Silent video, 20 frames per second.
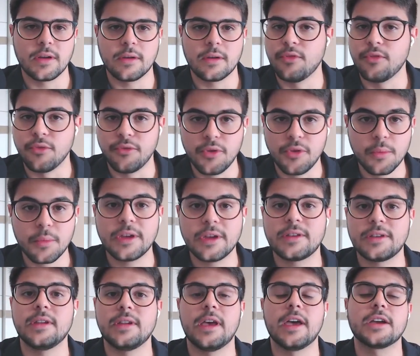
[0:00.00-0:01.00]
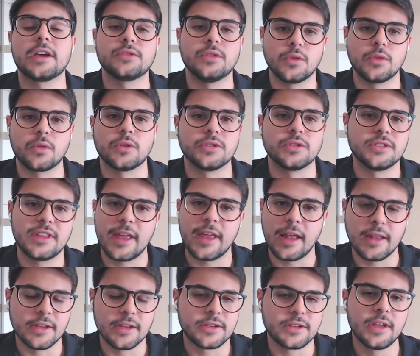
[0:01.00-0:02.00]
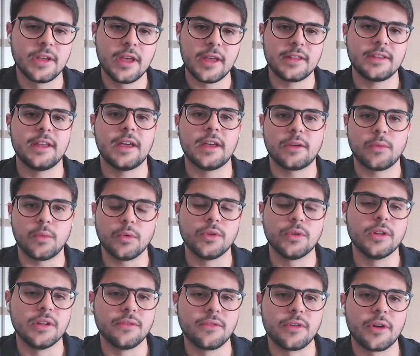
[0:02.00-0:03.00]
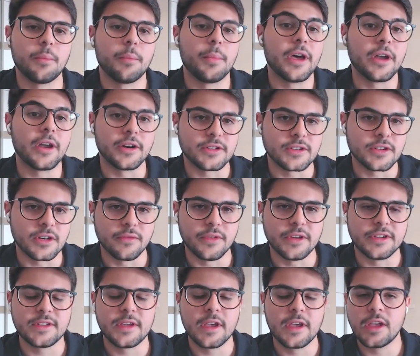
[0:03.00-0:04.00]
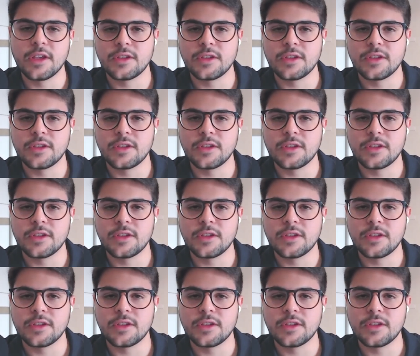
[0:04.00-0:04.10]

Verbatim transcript: fulfillment and actually towards talent that will deliver a better service.